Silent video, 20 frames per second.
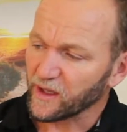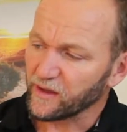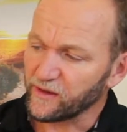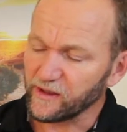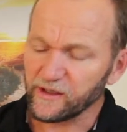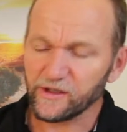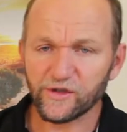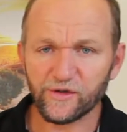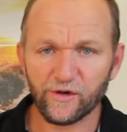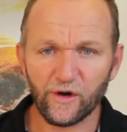
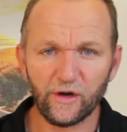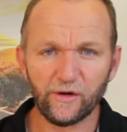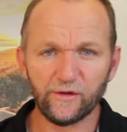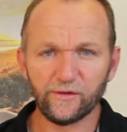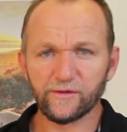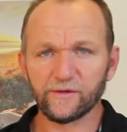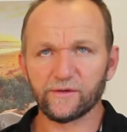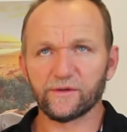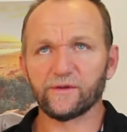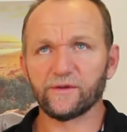These
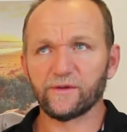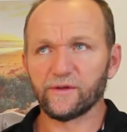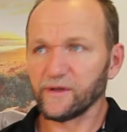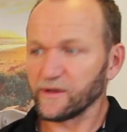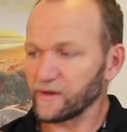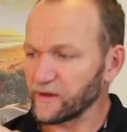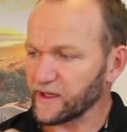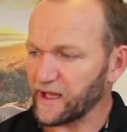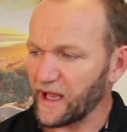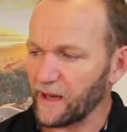
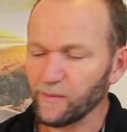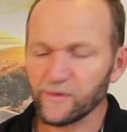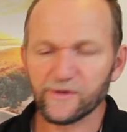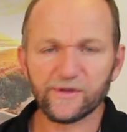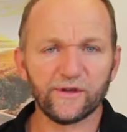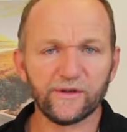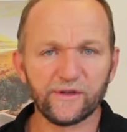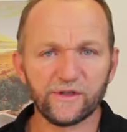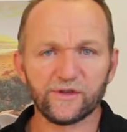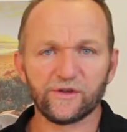the cameras
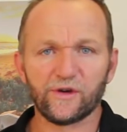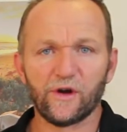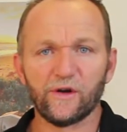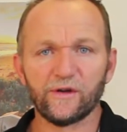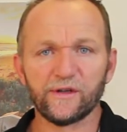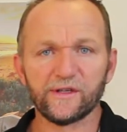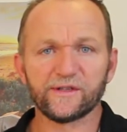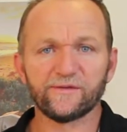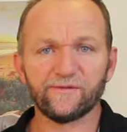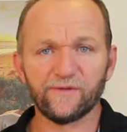on this
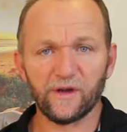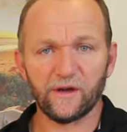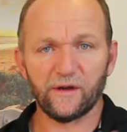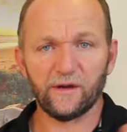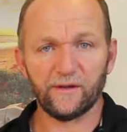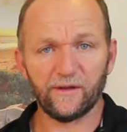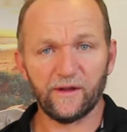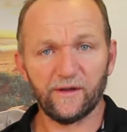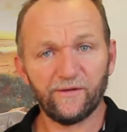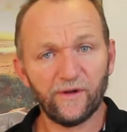drone
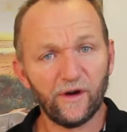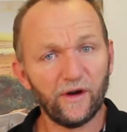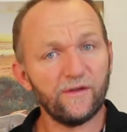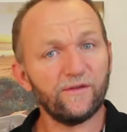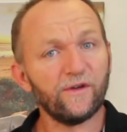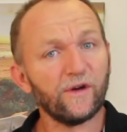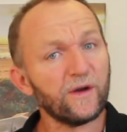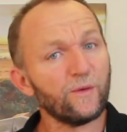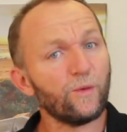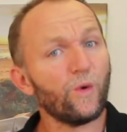they're very,
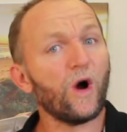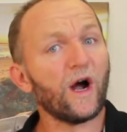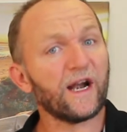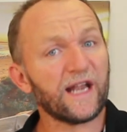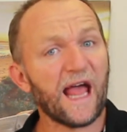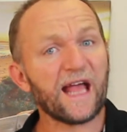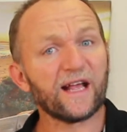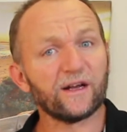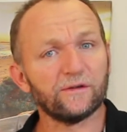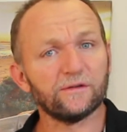very wide
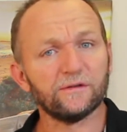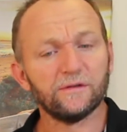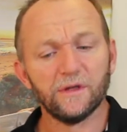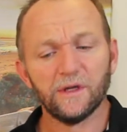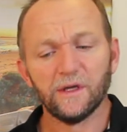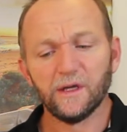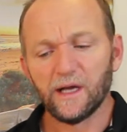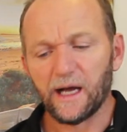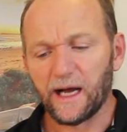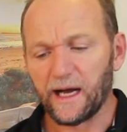angle.
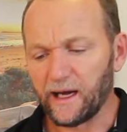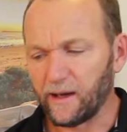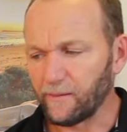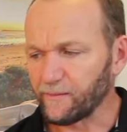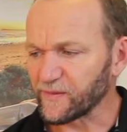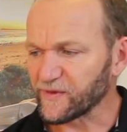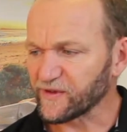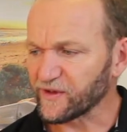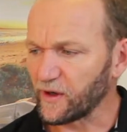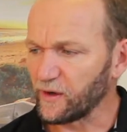
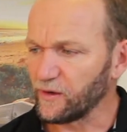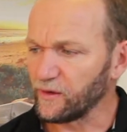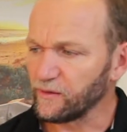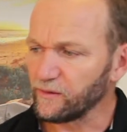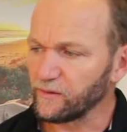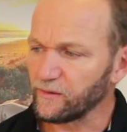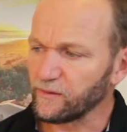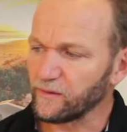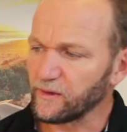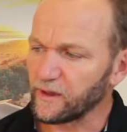
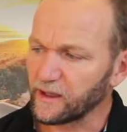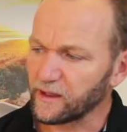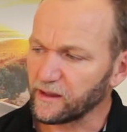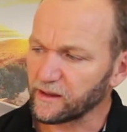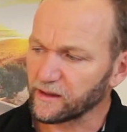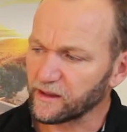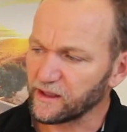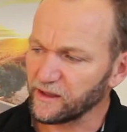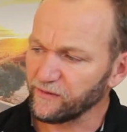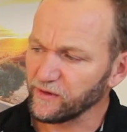So
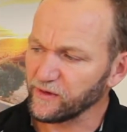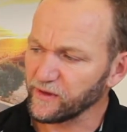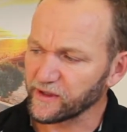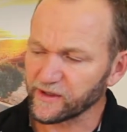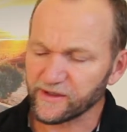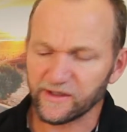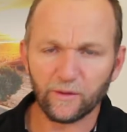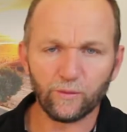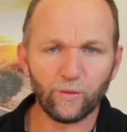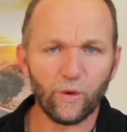given that
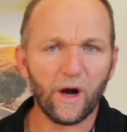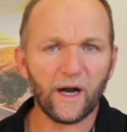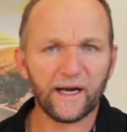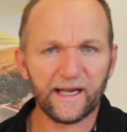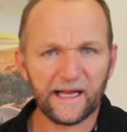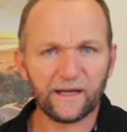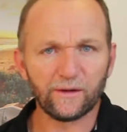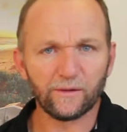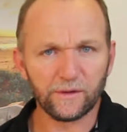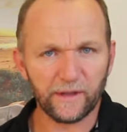it's a wide
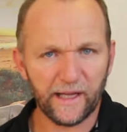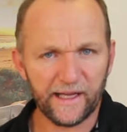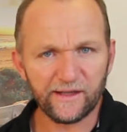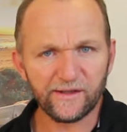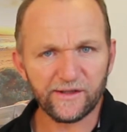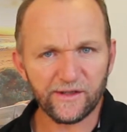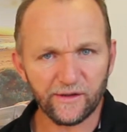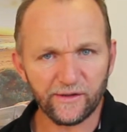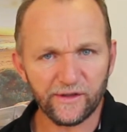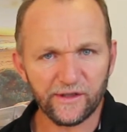angle
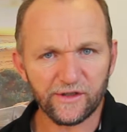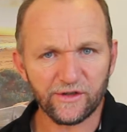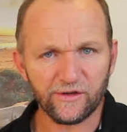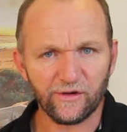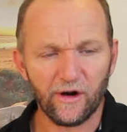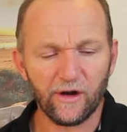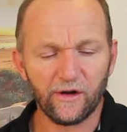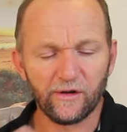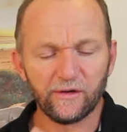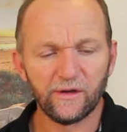lens on this
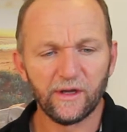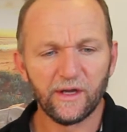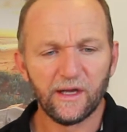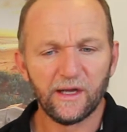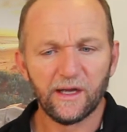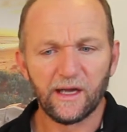drone,